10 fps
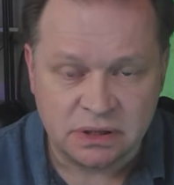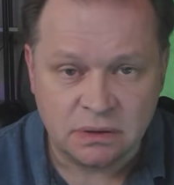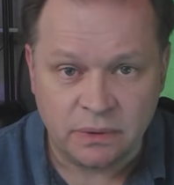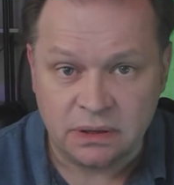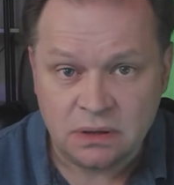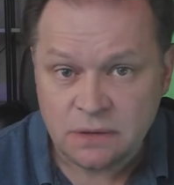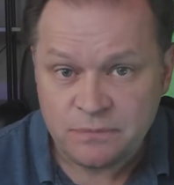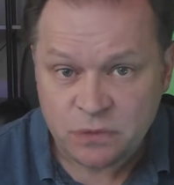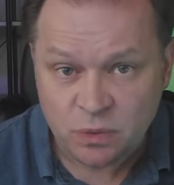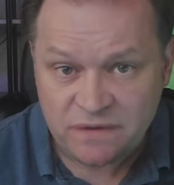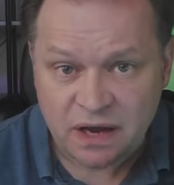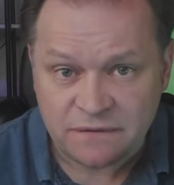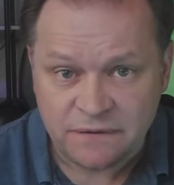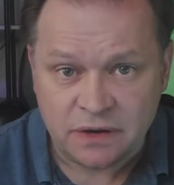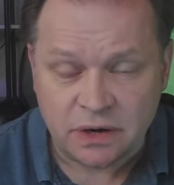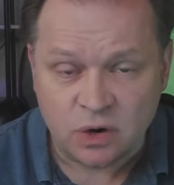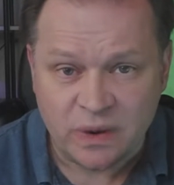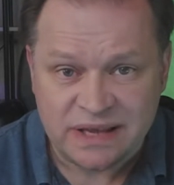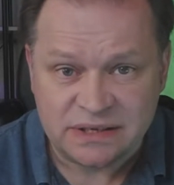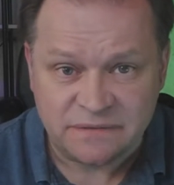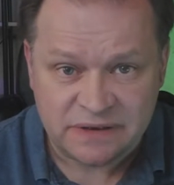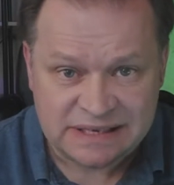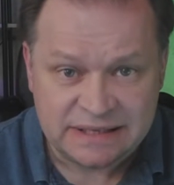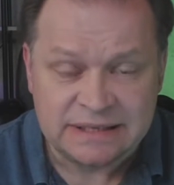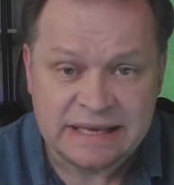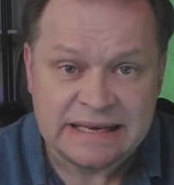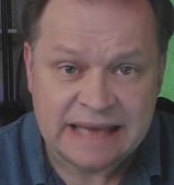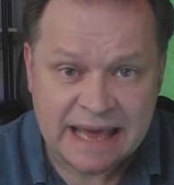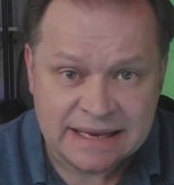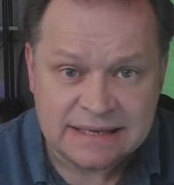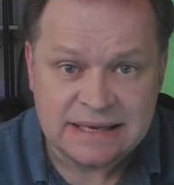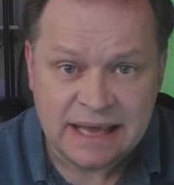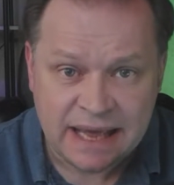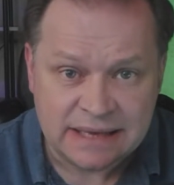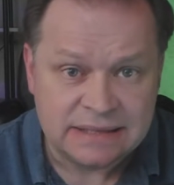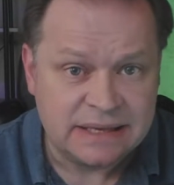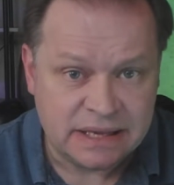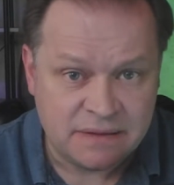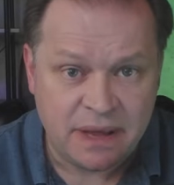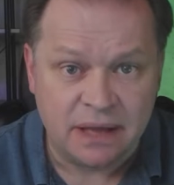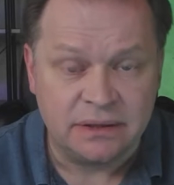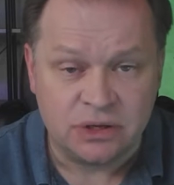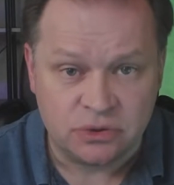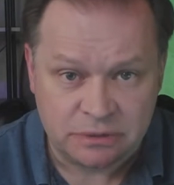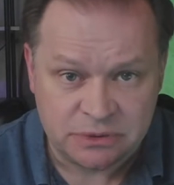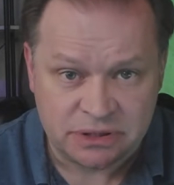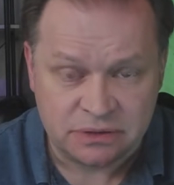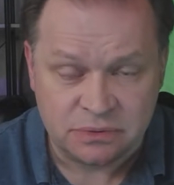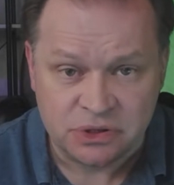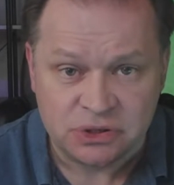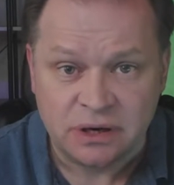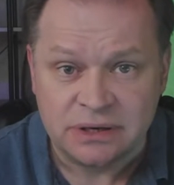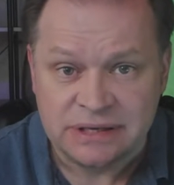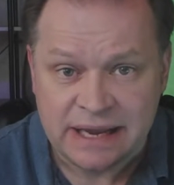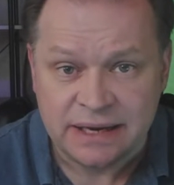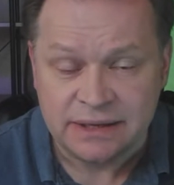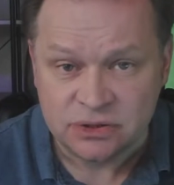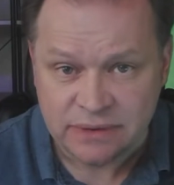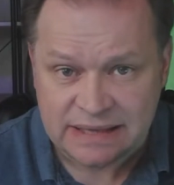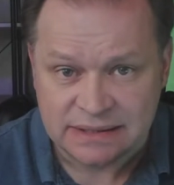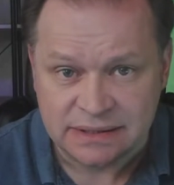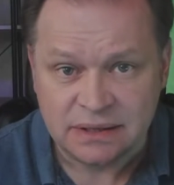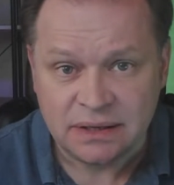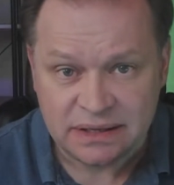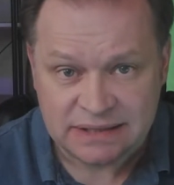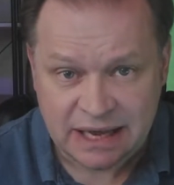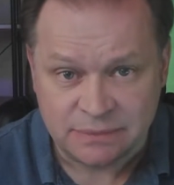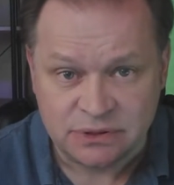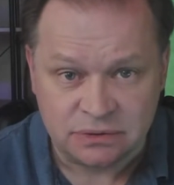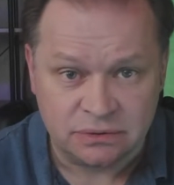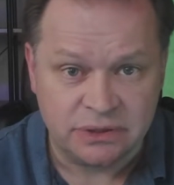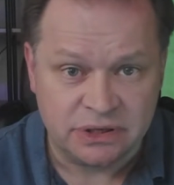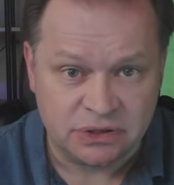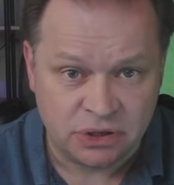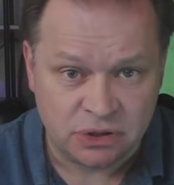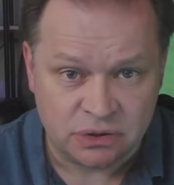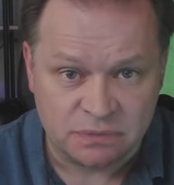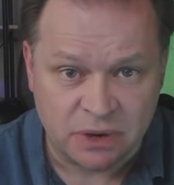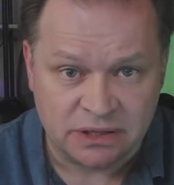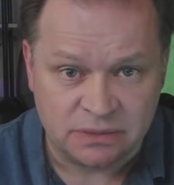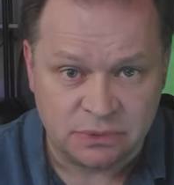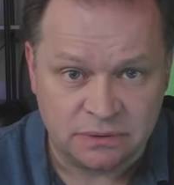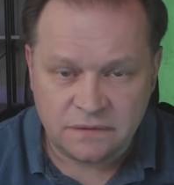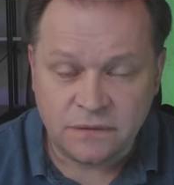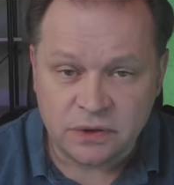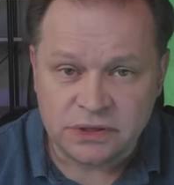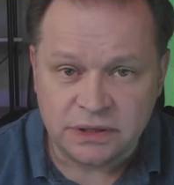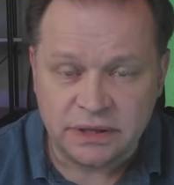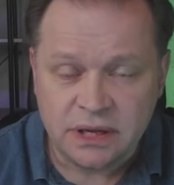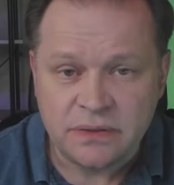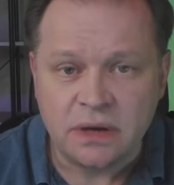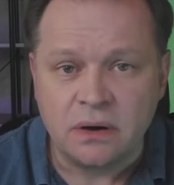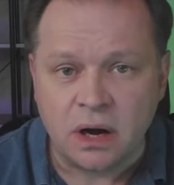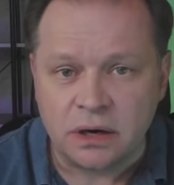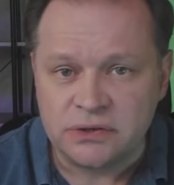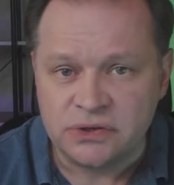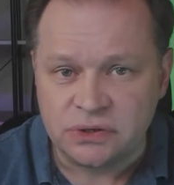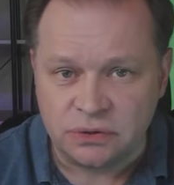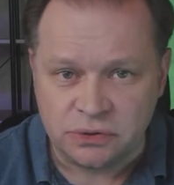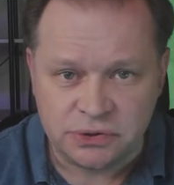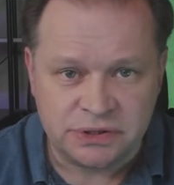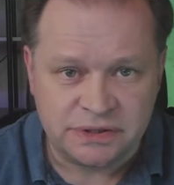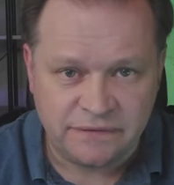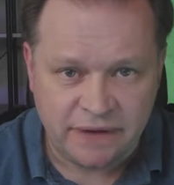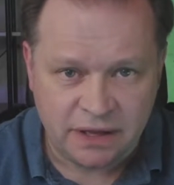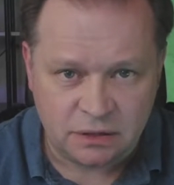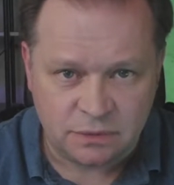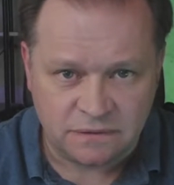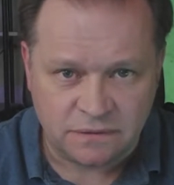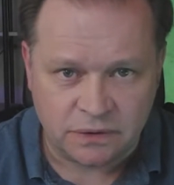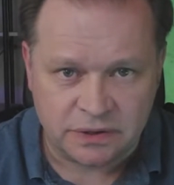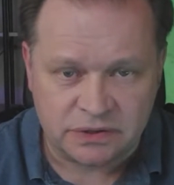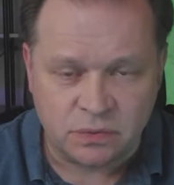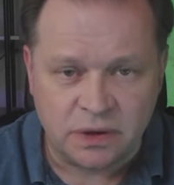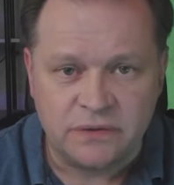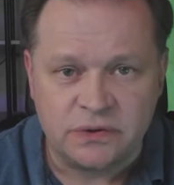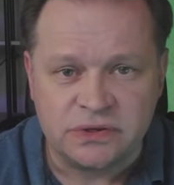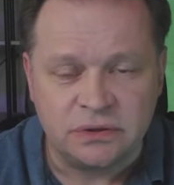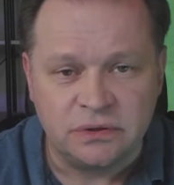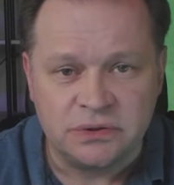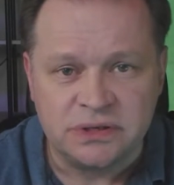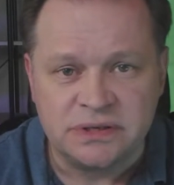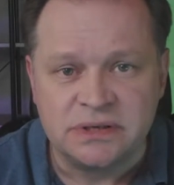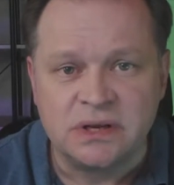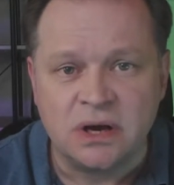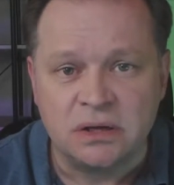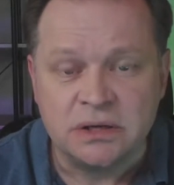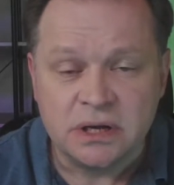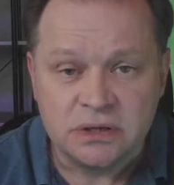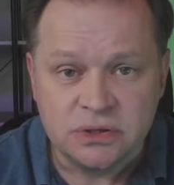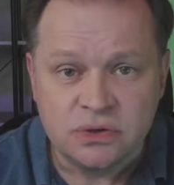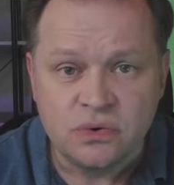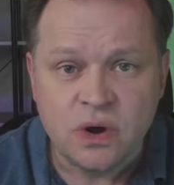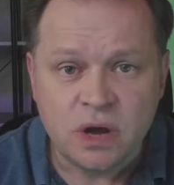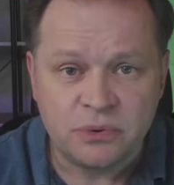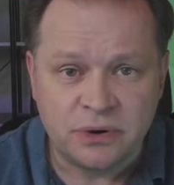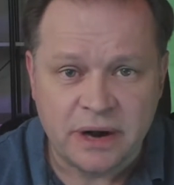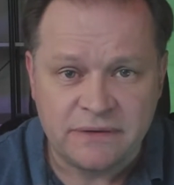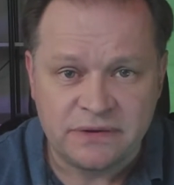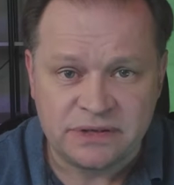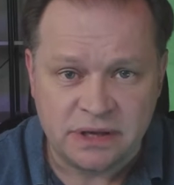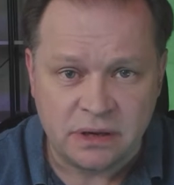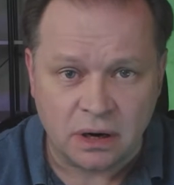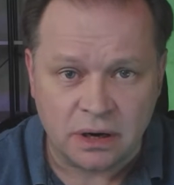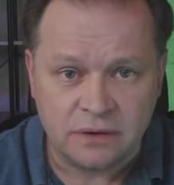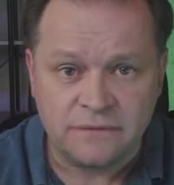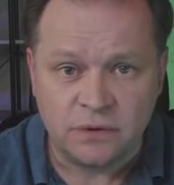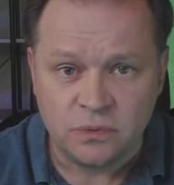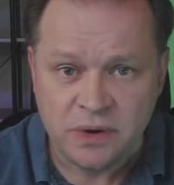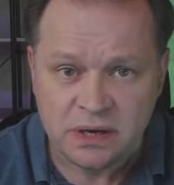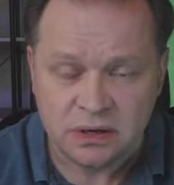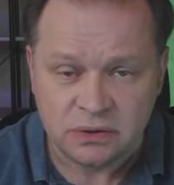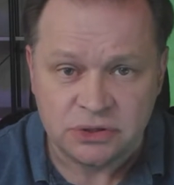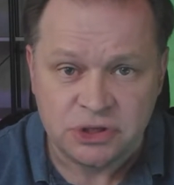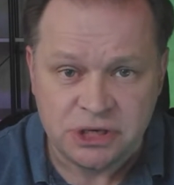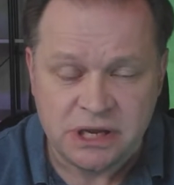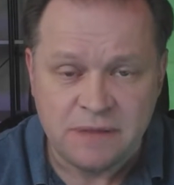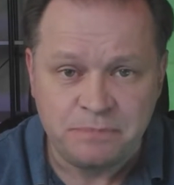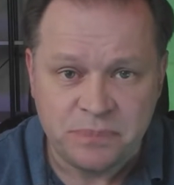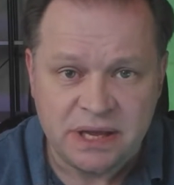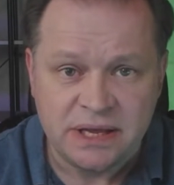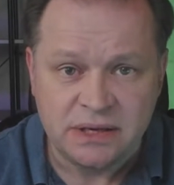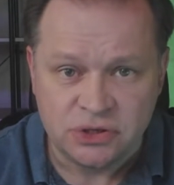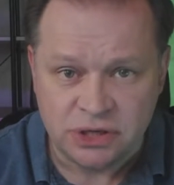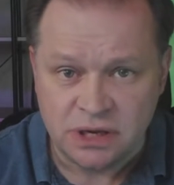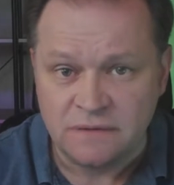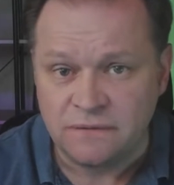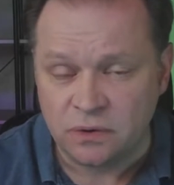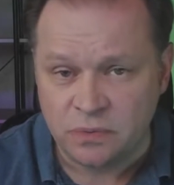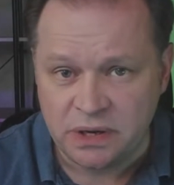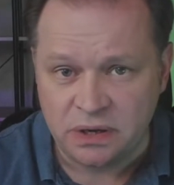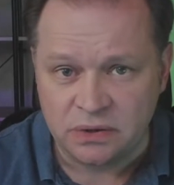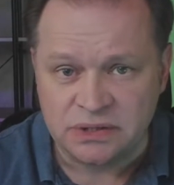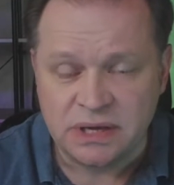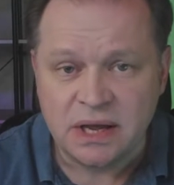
Well, we've got to figure out ways to facilitate end-to-end email encryption to ensure our data in transit is absolutely as secure as possible. Fortunately, there are solutions available for us. One of those solutions is called GNU Privacy Guard for Windows, GPG for Windows.